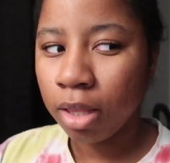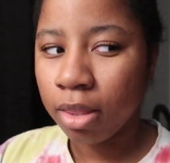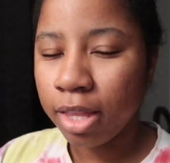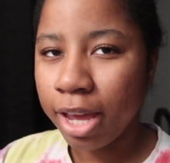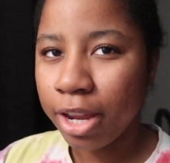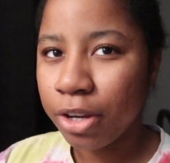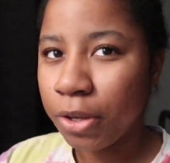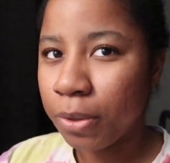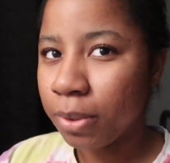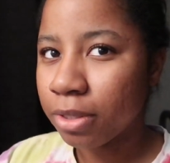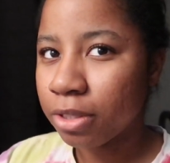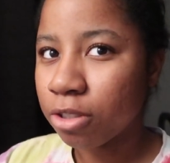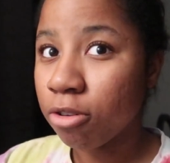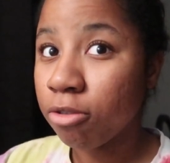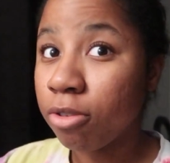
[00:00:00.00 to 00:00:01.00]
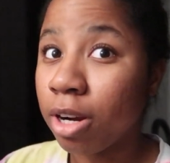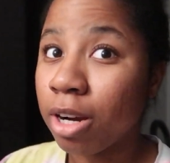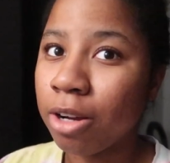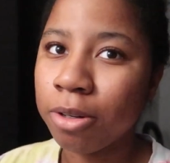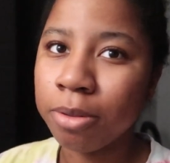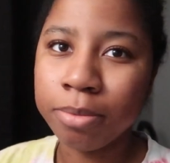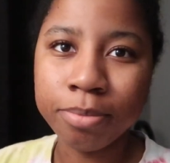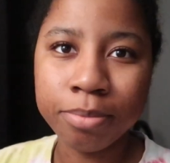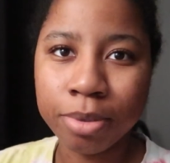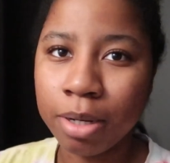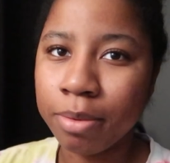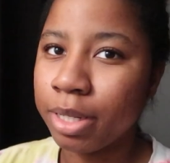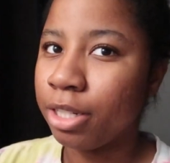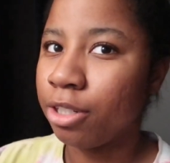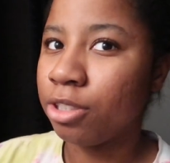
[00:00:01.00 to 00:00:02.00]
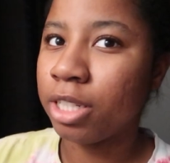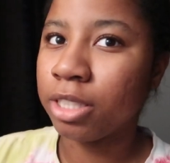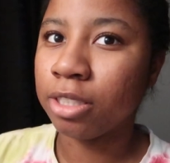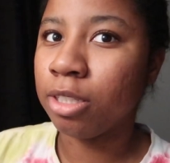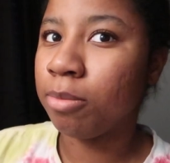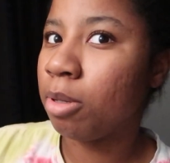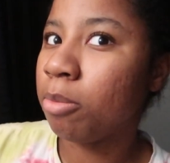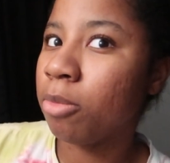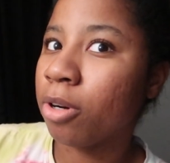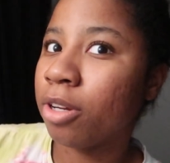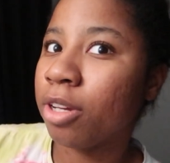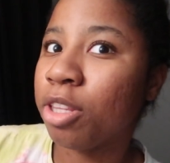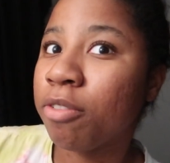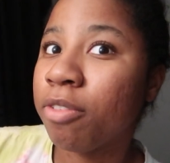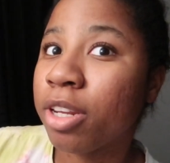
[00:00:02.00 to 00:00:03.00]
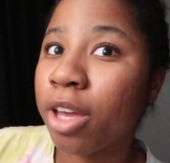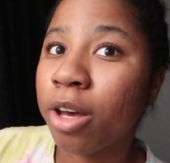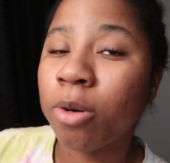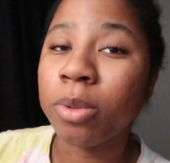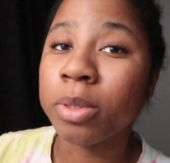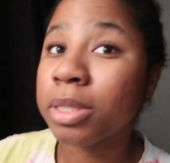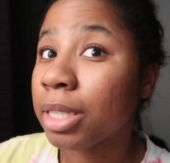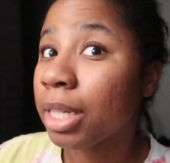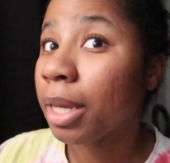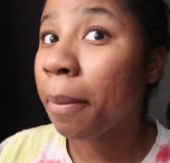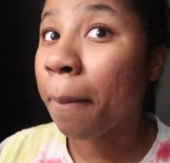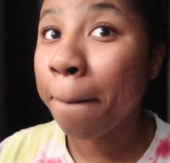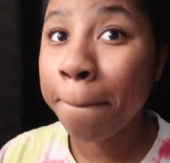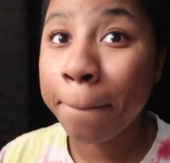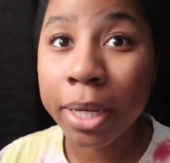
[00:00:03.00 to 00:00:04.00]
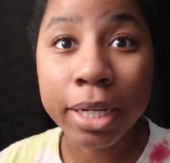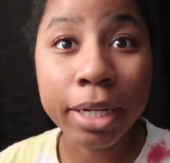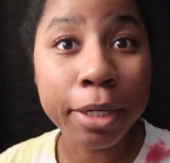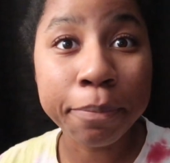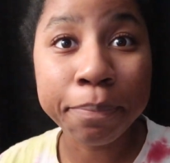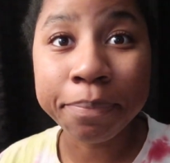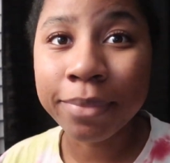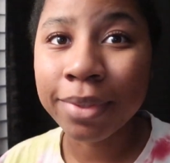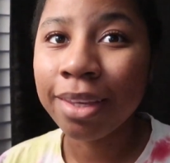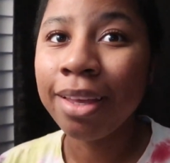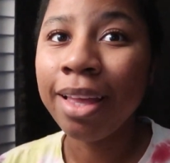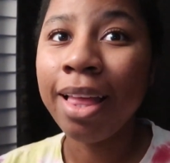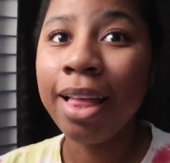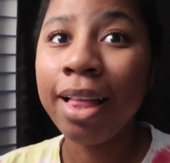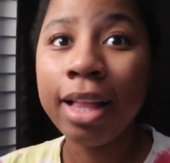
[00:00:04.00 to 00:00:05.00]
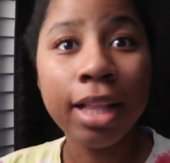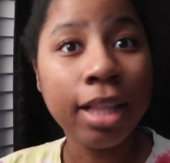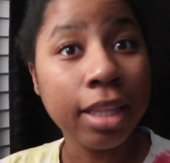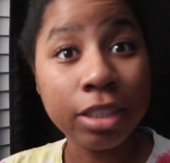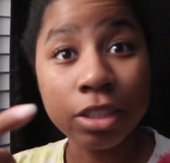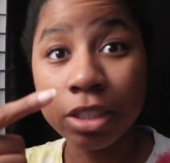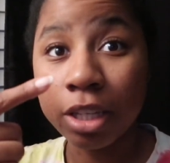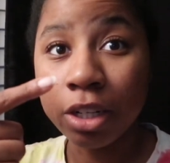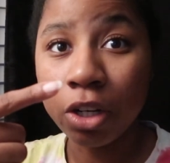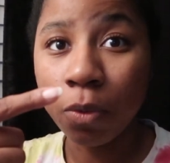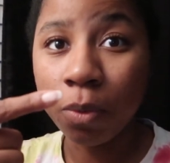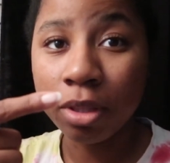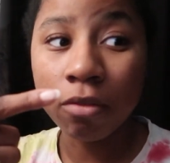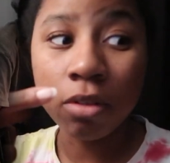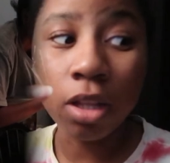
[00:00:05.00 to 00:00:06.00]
that I noticed so far. I'll probably interject a little bit more in the video, we'll see. But let's get on with the